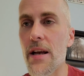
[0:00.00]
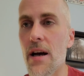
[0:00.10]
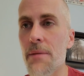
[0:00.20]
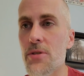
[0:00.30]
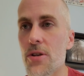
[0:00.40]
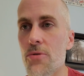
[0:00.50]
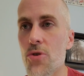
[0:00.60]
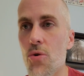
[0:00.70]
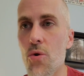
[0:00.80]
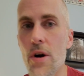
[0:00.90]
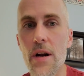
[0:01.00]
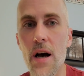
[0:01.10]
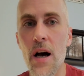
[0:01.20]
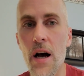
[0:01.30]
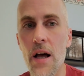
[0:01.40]
like I'm so torn
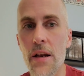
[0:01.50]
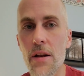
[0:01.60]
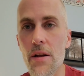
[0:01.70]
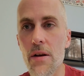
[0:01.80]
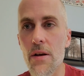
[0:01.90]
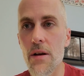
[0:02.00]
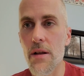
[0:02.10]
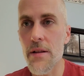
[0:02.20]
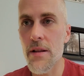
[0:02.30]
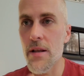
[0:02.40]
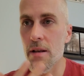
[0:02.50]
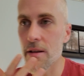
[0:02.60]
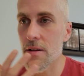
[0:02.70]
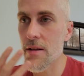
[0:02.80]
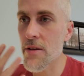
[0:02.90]
on
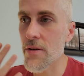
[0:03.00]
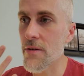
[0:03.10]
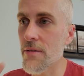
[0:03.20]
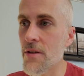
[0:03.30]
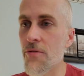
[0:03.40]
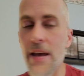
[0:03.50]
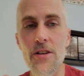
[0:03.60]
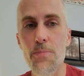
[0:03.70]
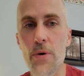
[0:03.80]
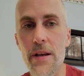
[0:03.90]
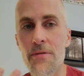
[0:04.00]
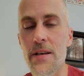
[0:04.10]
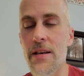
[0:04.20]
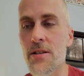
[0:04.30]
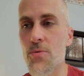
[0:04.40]
the the the vantage point of
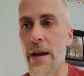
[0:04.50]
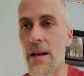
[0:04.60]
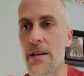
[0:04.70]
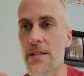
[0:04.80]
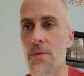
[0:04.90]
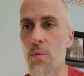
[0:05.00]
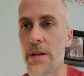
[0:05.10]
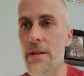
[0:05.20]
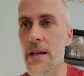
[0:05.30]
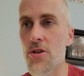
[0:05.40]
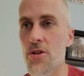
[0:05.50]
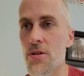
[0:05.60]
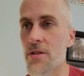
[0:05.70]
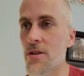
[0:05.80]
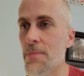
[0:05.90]
the Israelis and what they
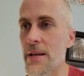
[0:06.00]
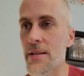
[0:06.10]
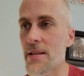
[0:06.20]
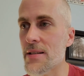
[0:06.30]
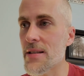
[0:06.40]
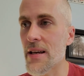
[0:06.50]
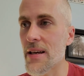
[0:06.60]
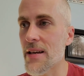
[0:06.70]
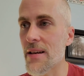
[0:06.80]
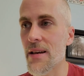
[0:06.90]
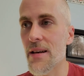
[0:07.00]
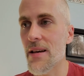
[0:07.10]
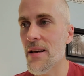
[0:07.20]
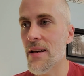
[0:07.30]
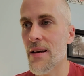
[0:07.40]
should do because it's like,
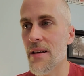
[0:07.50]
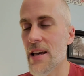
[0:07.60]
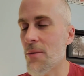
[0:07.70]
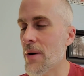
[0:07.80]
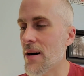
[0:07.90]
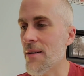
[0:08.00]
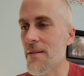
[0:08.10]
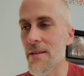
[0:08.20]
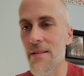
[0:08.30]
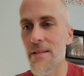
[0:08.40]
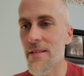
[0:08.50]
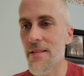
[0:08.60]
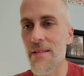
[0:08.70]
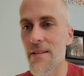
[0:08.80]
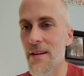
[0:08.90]
yeah, well,
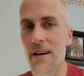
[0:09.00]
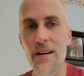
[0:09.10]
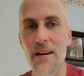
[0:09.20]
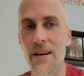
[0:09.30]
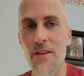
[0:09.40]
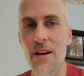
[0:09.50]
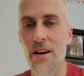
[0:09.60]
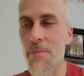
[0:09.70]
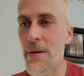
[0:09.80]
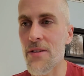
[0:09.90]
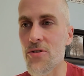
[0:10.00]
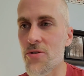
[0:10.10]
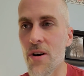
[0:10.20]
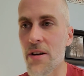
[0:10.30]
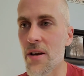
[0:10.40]
I, I don't care how big and
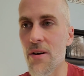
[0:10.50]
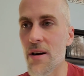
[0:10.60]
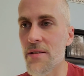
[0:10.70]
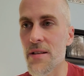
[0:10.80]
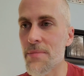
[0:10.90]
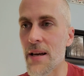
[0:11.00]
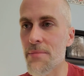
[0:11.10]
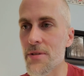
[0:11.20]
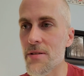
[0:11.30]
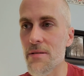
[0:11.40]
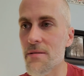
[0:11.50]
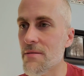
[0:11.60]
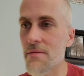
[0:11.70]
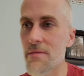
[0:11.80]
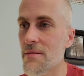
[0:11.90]
strong you are. Sometimes
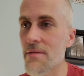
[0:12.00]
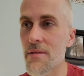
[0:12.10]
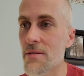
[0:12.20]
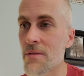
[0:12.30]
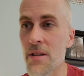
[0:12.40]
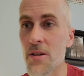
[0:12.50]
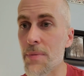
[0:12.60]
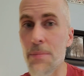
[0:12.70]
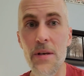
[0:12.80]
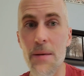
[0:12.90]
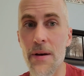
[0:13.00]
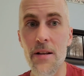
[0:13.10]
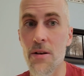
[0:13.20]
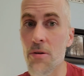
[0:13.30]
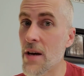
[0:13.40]
when little people keep
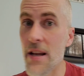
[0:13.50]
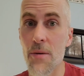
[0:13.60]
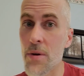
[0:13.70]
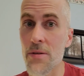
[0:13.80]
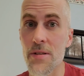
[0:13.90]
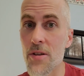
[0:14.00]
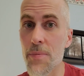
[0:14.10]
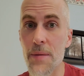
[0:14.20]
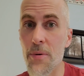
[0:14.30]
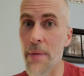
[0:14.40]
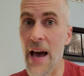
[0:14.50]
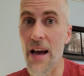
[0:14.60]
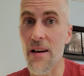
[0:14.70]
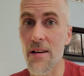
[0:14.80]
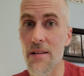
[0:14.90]
hitting you, you got to hit one of those little people
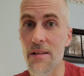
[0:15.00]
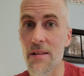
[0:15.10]
back.